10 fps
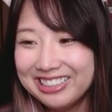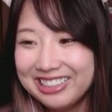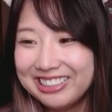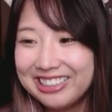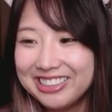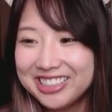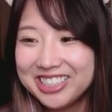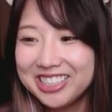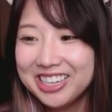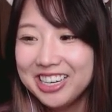And then
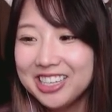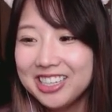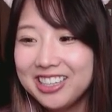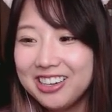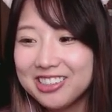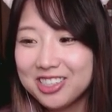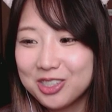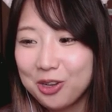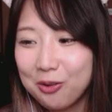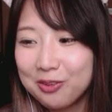there is
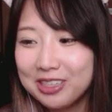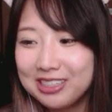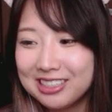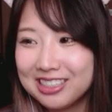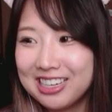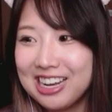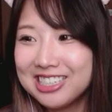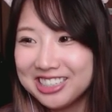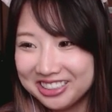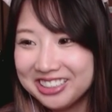so many
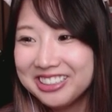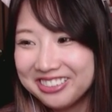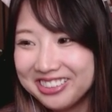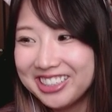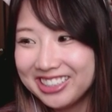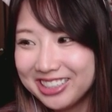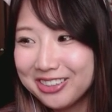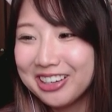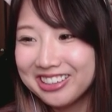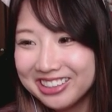discussion on the
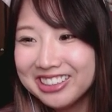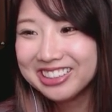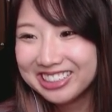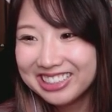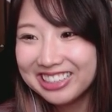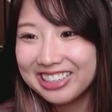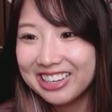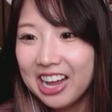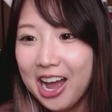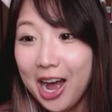Twitter.
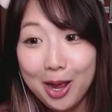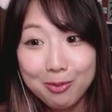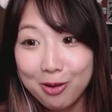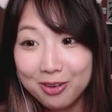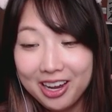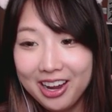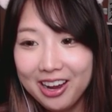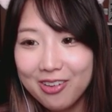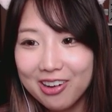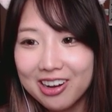Like, I'm
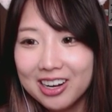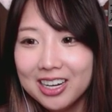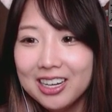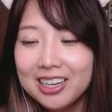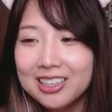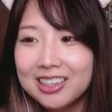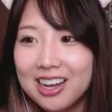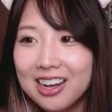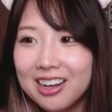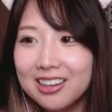okay or
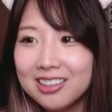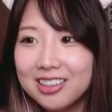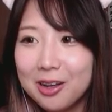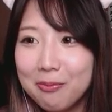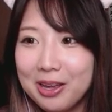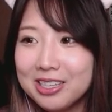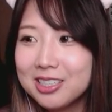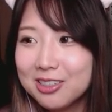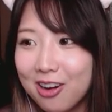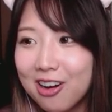the the
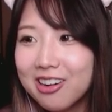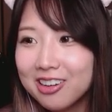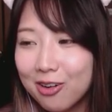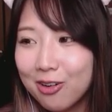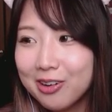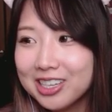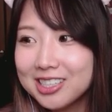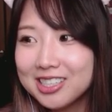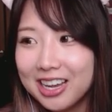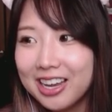best girl
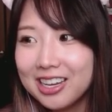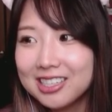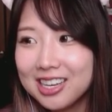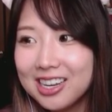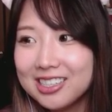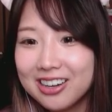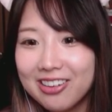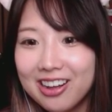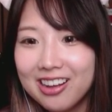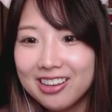always says
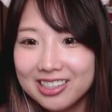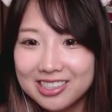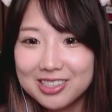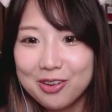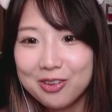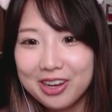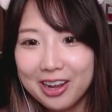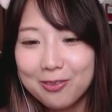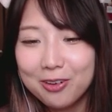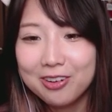Saizera is
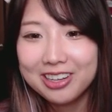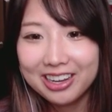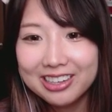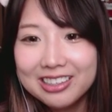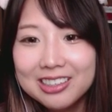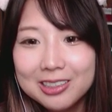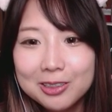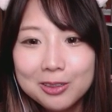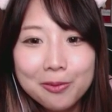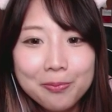okay for a date.
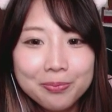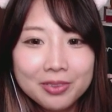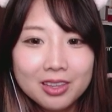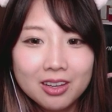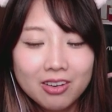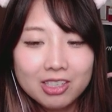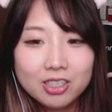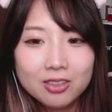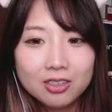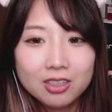Nerds
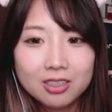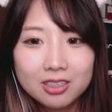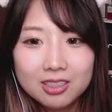don't lurk.